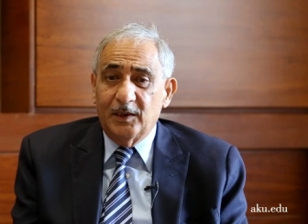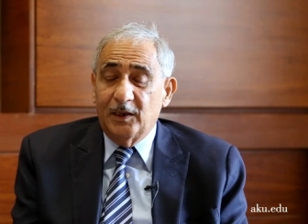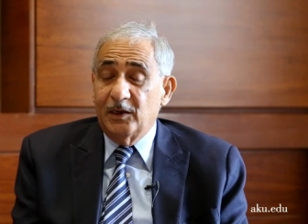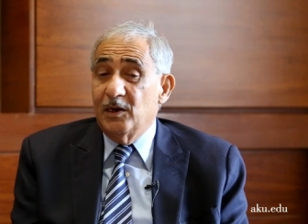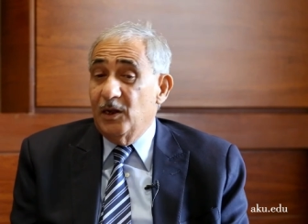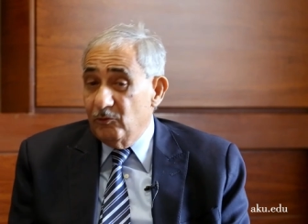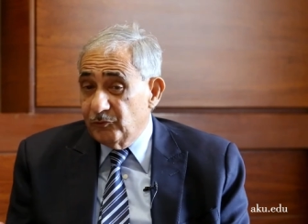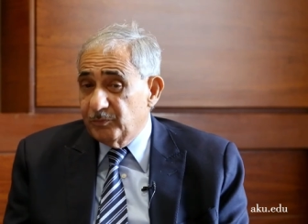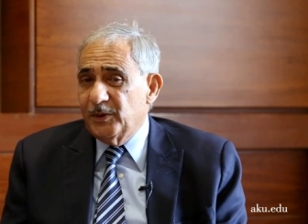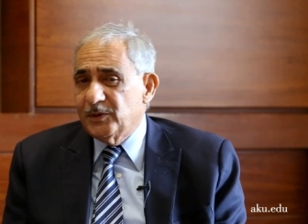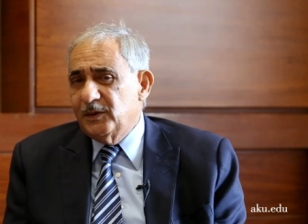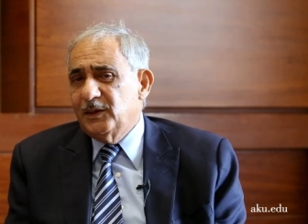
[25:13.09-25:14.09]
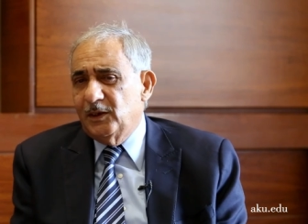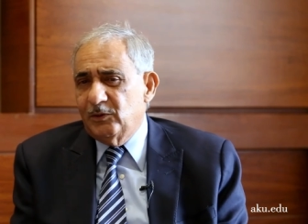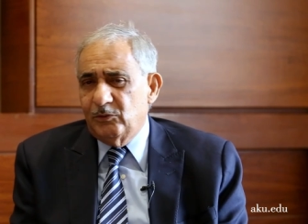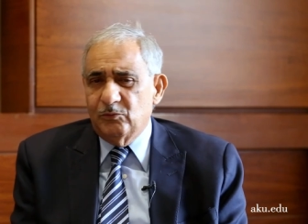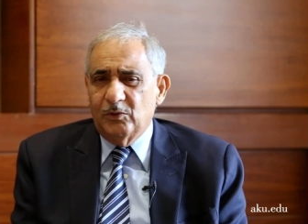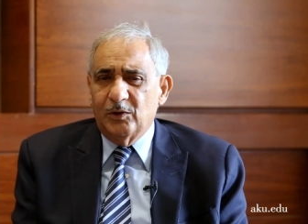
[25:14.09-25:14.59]
and now especially that
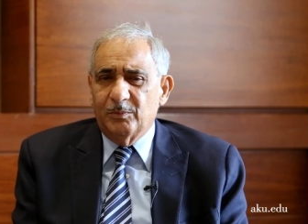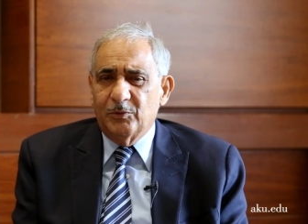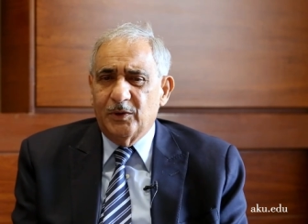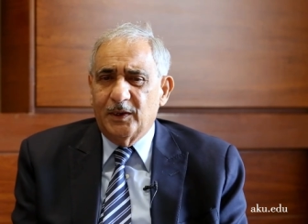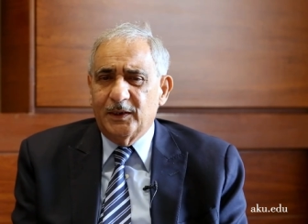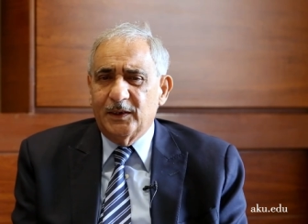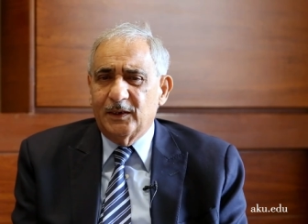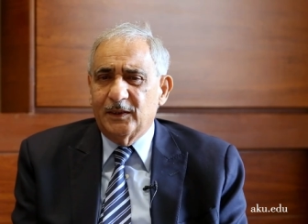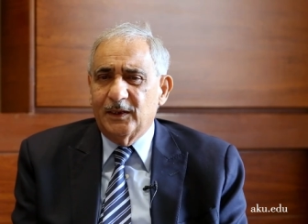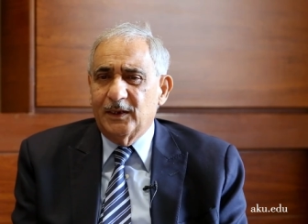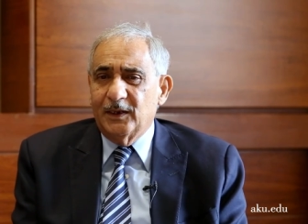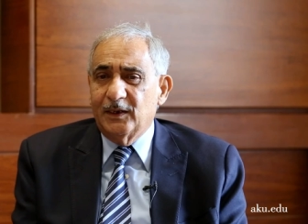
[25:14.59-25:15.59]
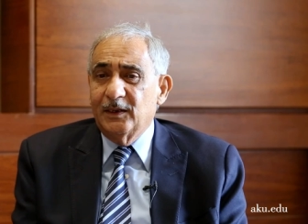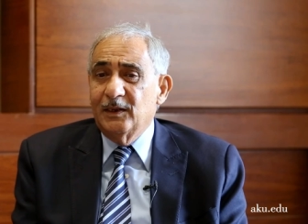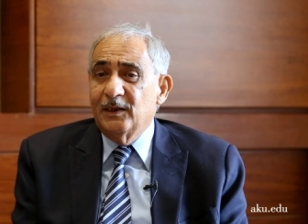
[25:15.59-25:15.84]
two alumni are there,